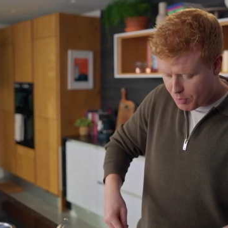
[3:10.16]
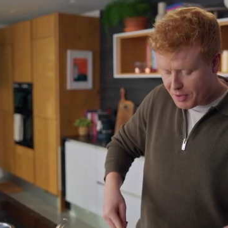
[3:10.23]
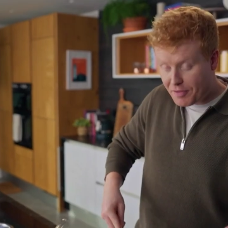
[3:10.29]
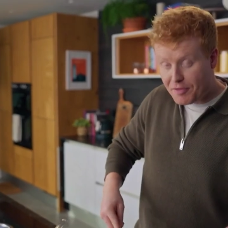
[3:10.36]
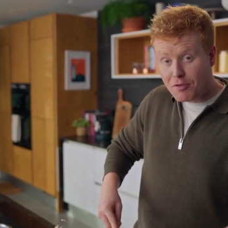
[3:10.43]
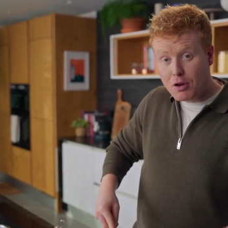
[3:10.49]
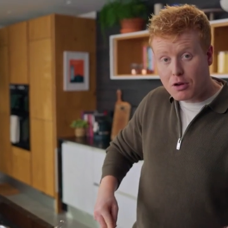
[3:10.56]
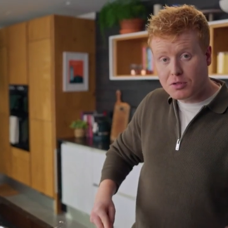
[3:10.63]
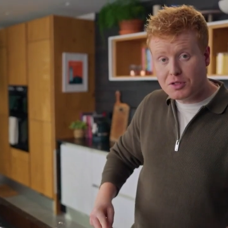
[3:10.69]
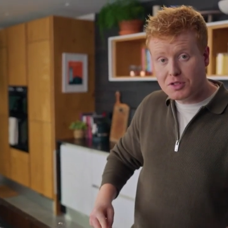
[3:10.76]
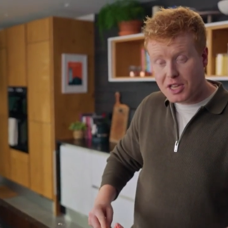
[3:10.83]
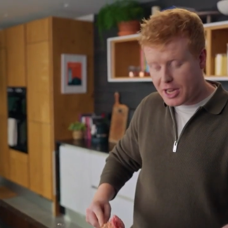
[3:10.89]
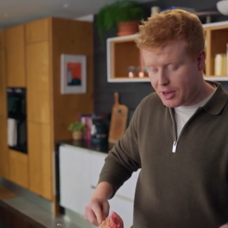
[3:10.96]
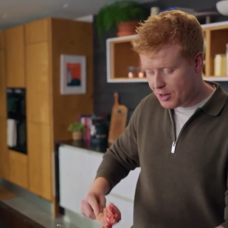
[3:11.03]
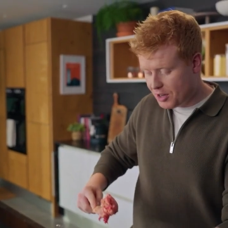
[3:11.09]
frozen
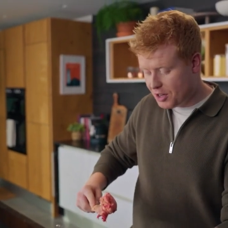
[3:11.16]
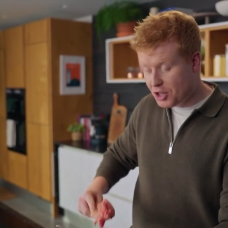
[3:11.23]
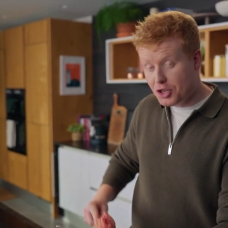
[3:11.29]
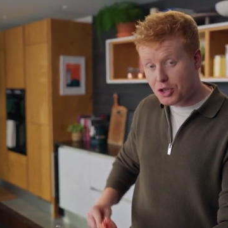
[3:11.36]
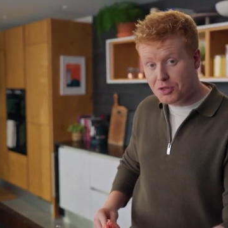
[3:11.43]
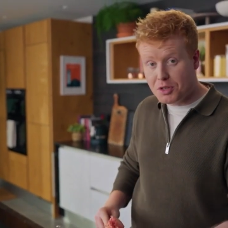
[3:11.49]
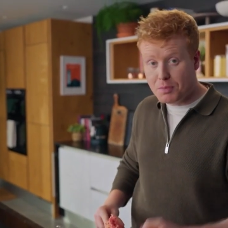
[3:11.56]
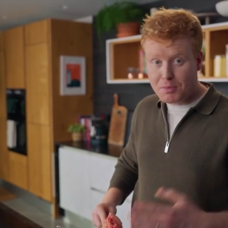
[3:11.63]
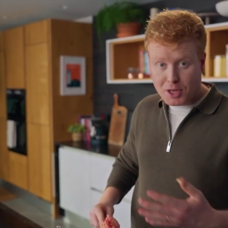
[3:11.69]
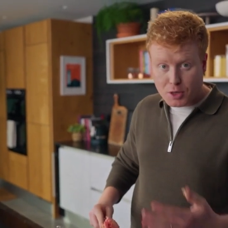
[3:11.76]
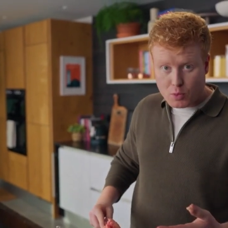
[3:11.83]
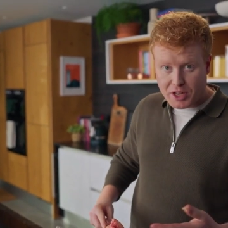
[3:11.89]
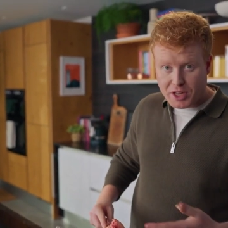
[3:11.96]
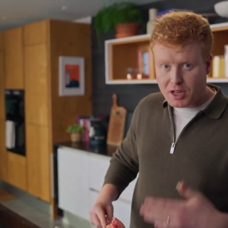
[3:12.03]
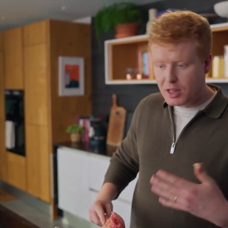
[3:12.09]
down, and you can use it
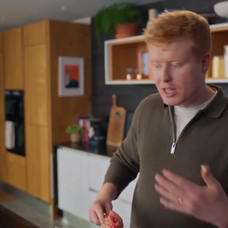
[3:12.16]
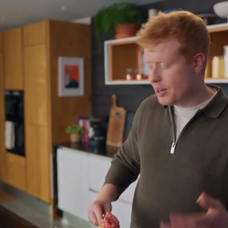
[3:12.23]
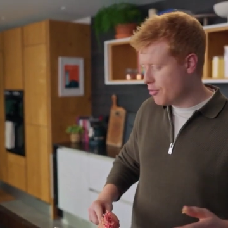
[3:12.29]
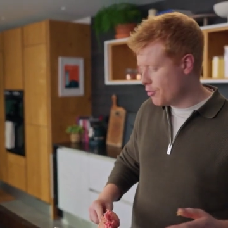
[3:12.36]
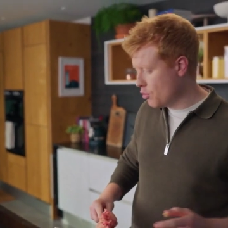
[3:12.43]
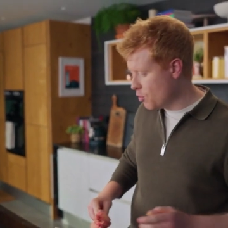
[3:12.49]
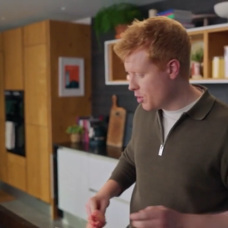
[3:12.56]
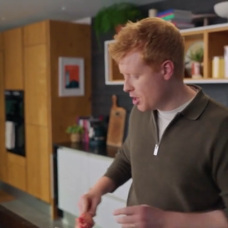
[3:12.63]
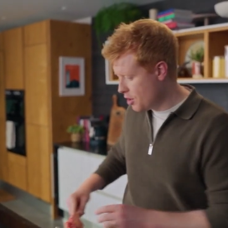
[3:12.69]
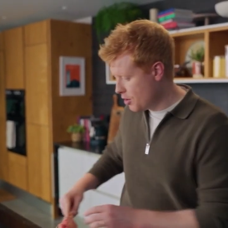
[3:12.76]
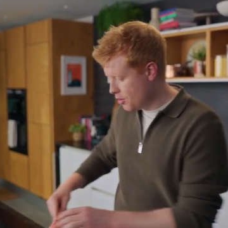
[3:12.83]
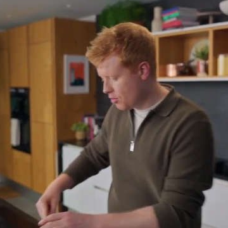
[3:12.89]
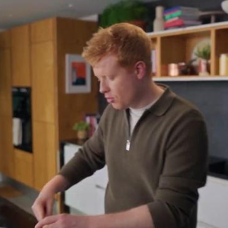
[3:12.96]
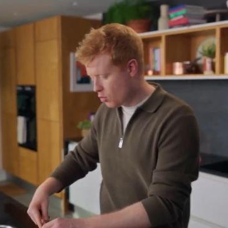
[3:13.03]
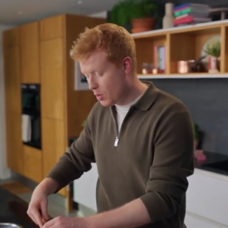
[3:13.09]
midweek, later in the week,
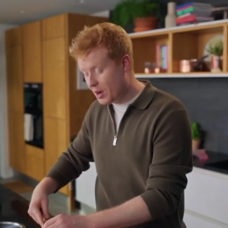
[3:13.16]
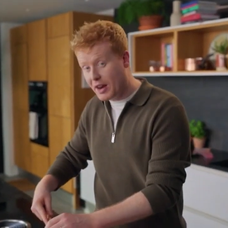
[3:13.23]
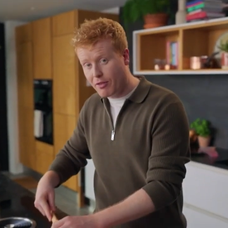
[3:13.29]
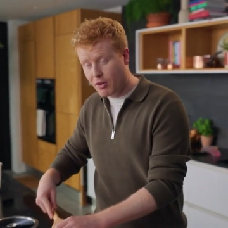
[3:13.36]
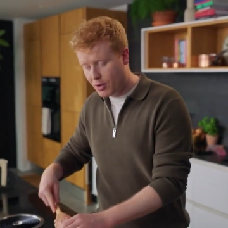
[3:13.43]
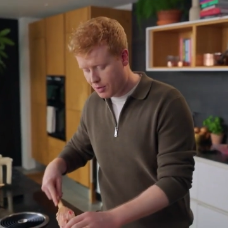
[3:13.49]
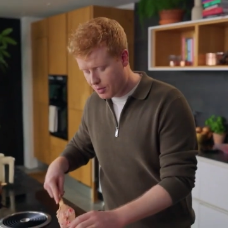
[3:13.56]
or whenever.